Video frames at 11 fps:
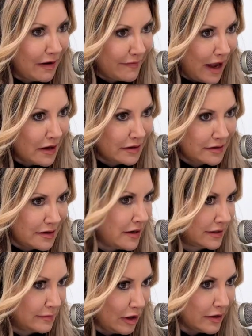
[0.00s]
about that
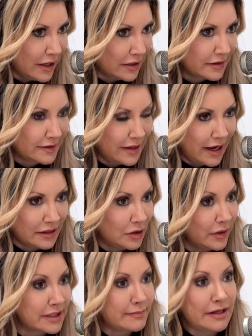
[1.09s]
experience. And you
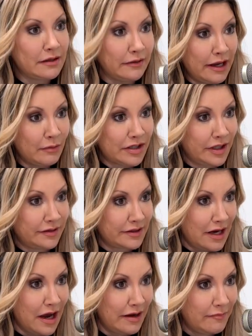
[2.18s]
didn't speak the language at the
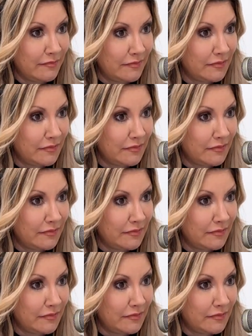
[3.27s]
time.